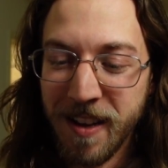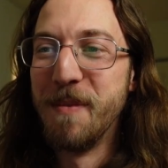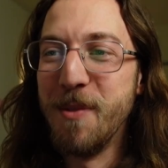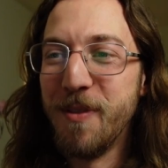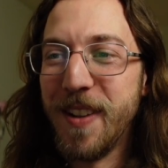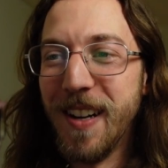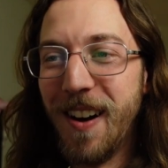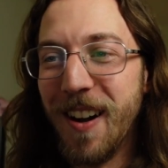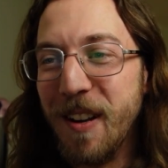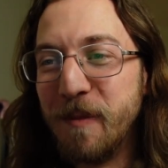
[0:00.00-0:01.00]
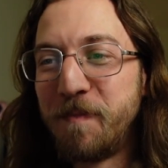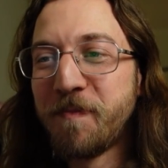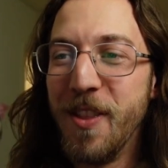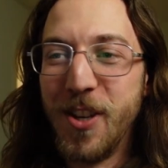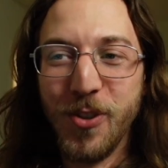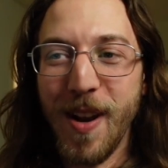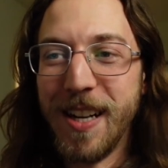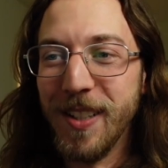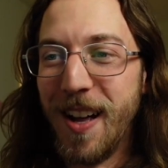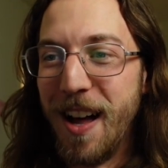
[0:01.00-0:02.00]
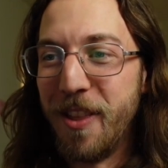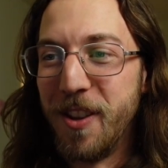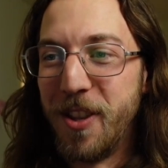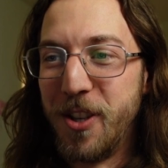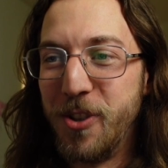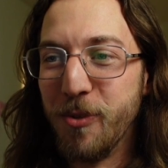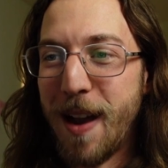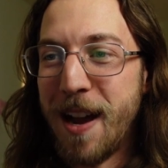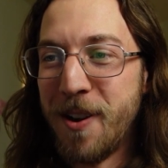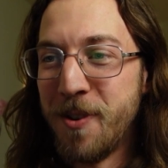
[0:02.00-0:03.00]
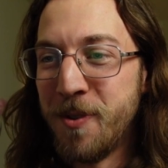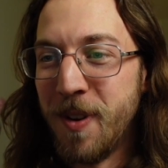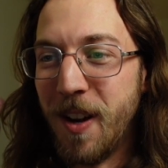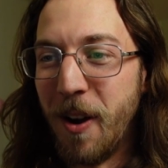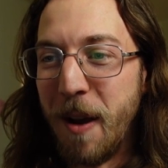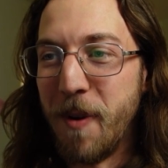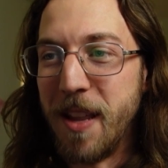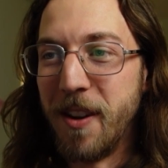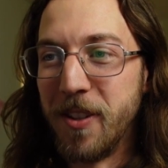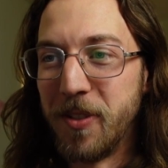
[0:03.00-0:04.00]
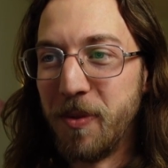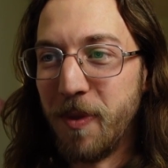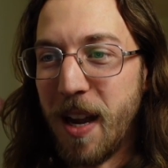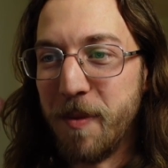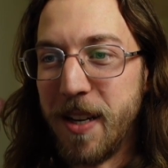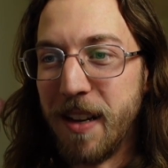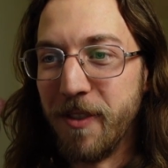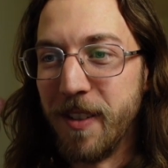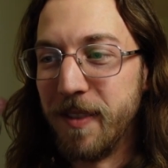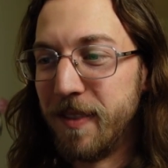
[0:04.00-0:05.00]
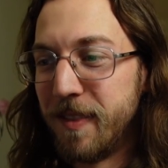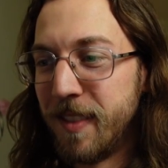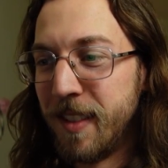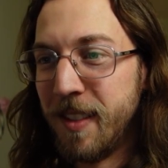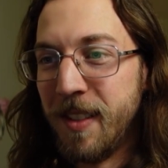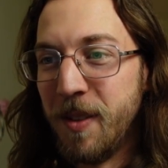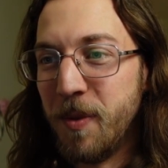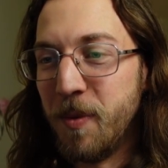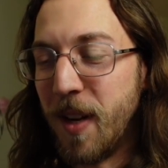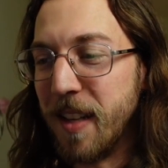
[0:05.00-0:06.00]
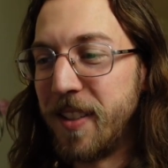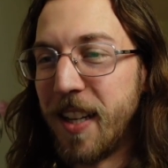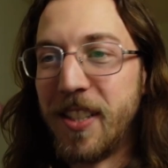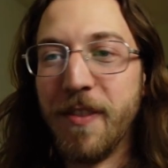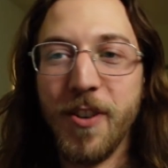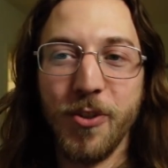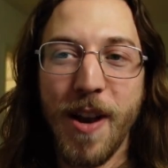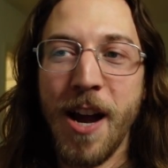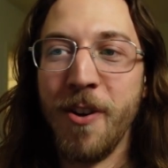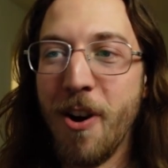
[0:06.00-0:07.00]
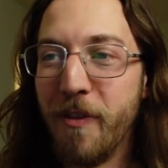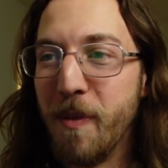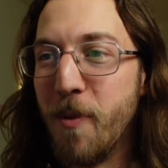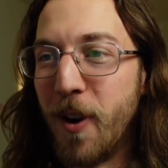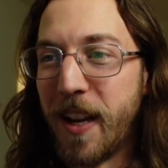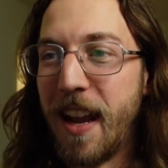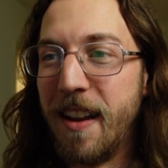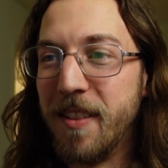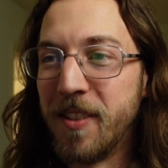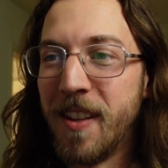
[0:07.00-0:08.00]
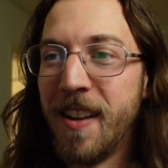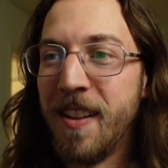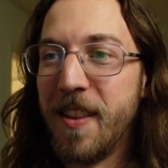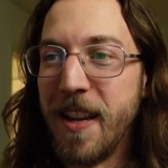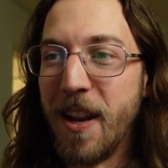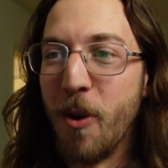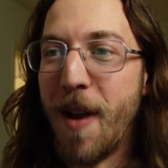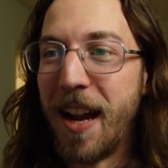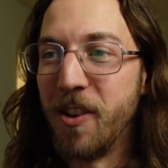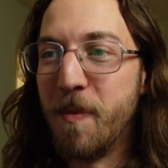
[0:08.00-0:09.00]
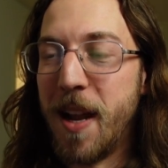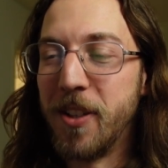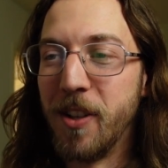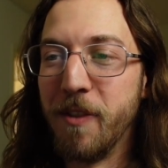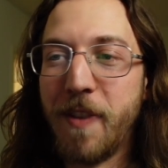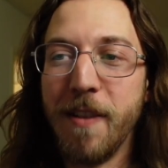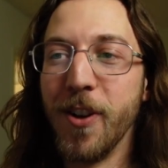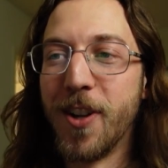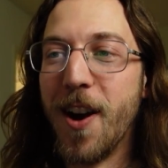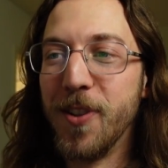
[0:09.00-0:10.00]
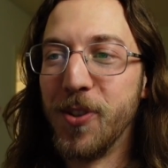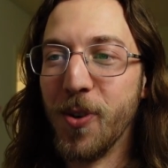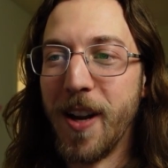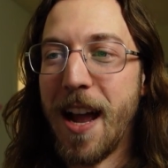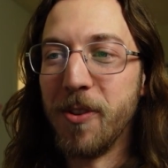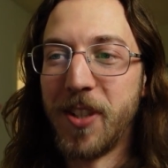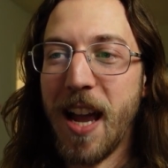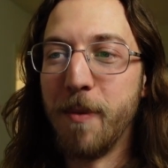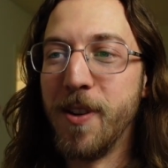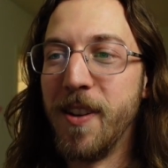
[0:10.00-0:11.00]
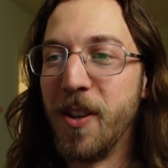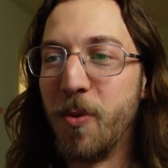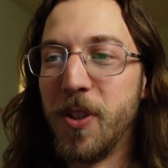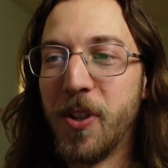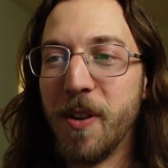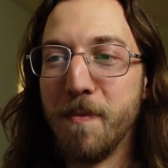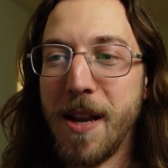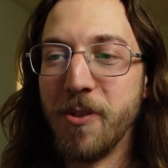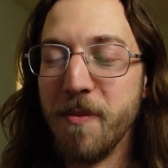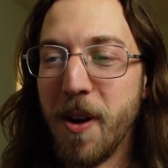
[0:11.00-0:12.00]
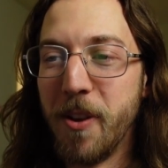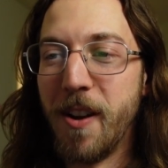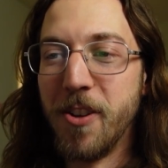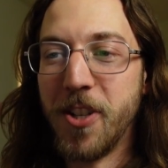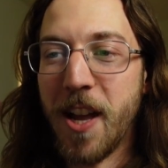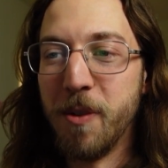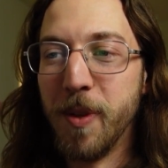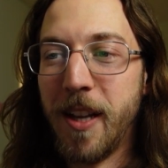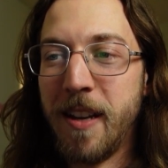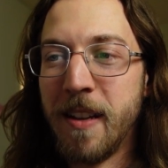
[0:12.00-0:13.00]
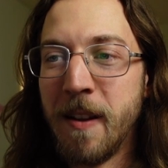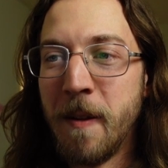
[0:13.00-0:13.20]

Moving on. The Dragaloth, the Drow... Oh, wait, wait, there's how many different... We got six different Drow, all from Mordenkainen's. The Arachnomancer, Favored Consort, House Captain, Inquisitor, Matron Mother, and Shadowblade.